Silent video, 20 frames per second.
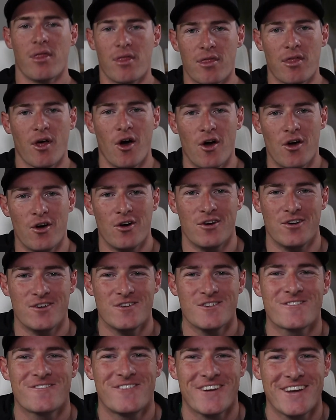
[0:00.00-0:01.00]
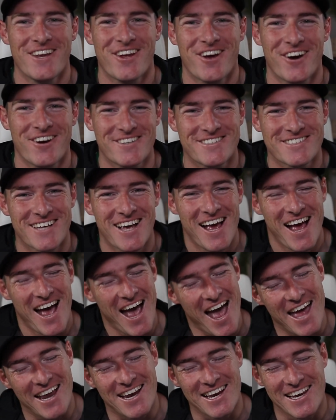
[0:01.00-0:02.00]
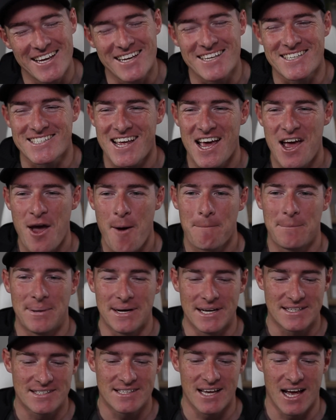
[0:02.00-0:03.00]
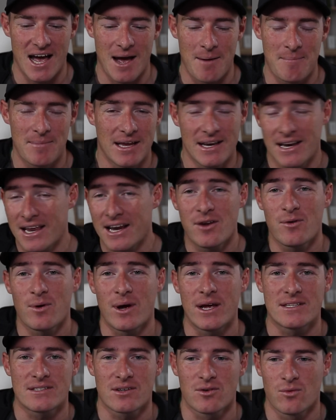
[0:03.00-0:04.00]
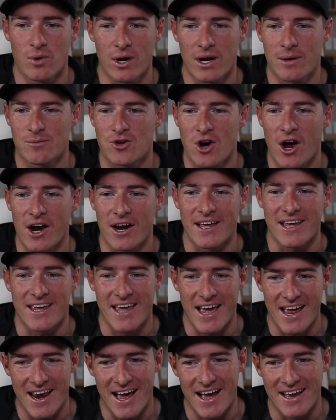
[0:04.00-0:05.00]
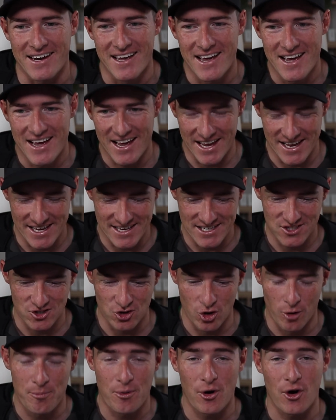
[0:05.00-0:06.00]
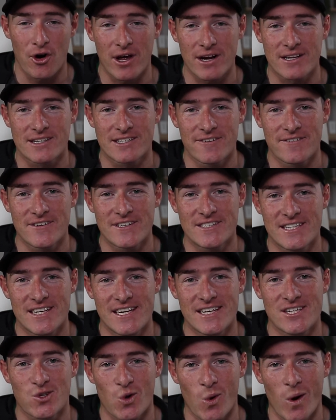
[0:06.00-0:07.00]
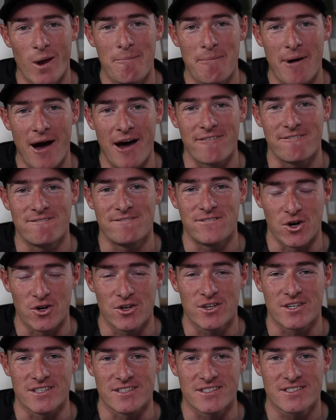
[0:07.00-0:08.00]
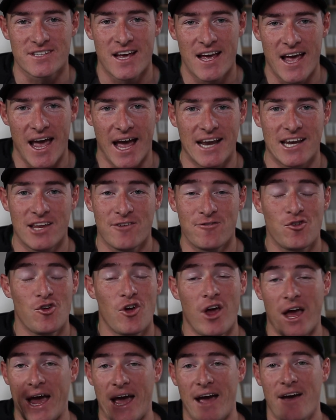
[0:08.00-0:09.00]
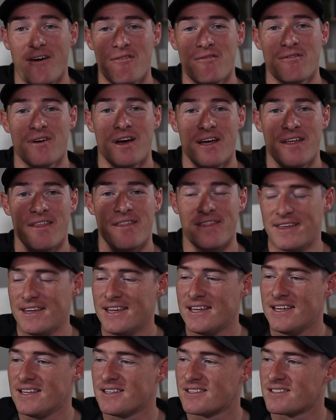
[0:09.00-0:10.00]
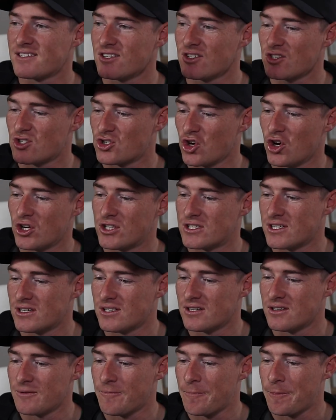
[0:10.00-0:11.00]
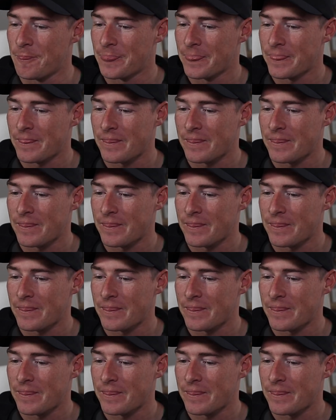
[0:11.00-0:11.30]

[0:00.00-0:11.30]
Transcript: those videos at least. But in anyways, what I'm trying to get at is your productivity is all about focus. And if you have these certain